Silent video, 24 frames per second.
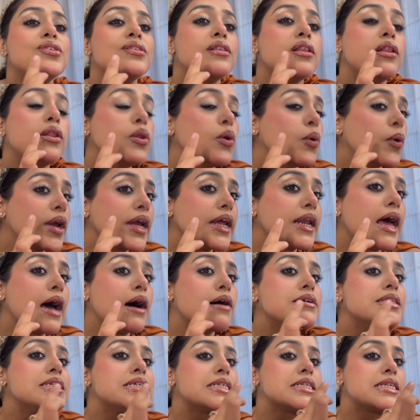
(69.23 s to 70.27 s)
Look at
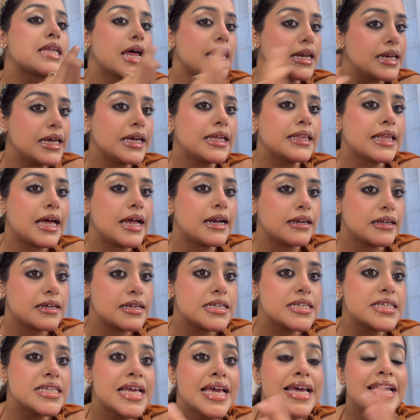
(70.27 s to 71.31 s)
how stunning that
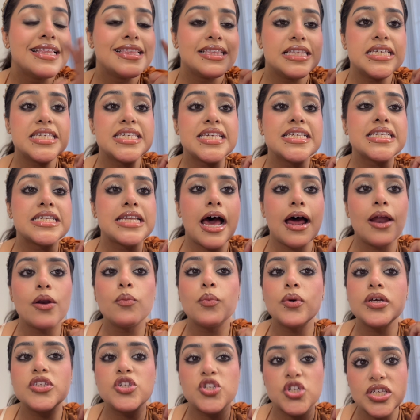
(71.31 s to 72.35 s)
is. This is done
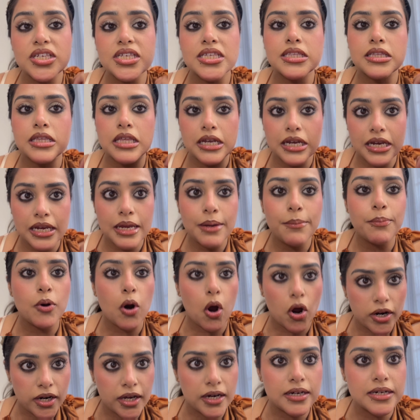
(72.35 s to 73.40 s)
with just three
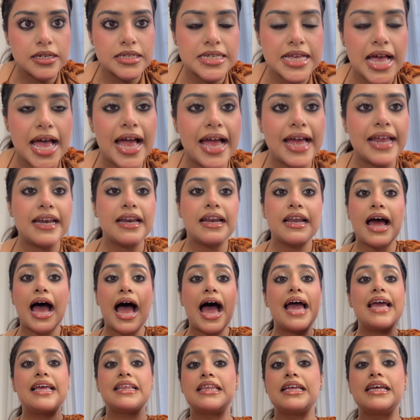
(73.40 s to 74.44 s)
products, and
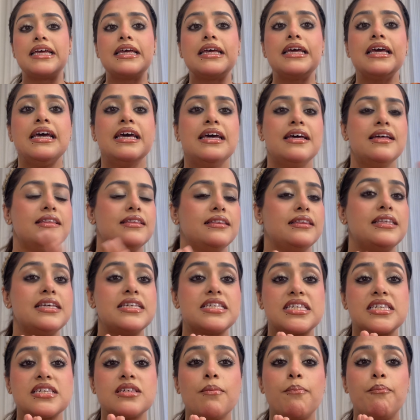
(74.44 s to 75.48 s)
I think
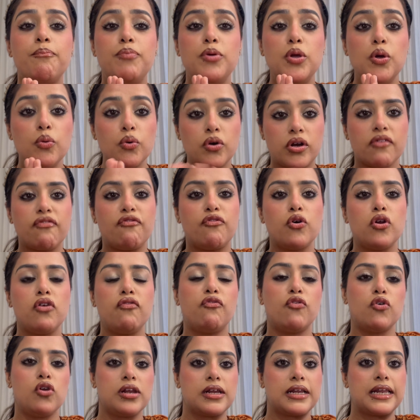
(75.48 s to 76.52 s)
this is a beautiful
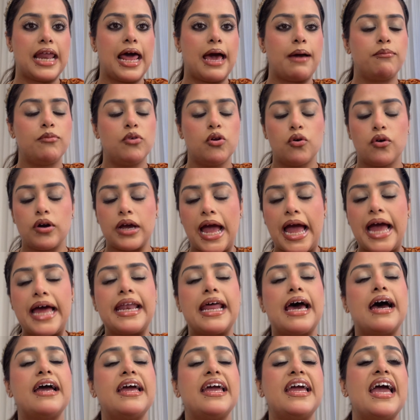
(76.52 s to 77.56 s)
full glam look, and
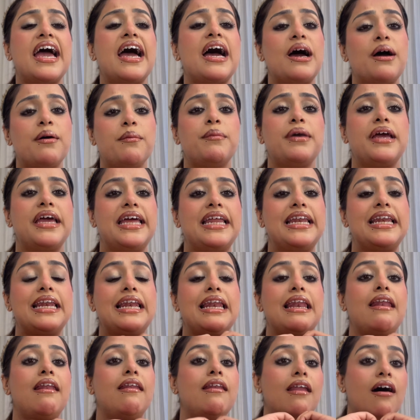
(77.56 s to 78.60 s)
I am
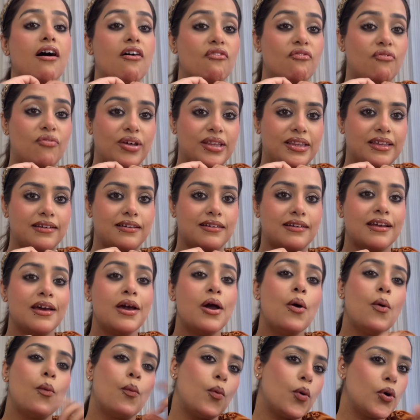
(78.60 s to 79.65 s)
in love with it.
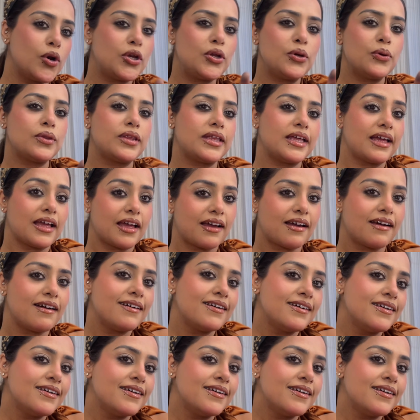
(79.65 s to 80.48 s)
What do you think?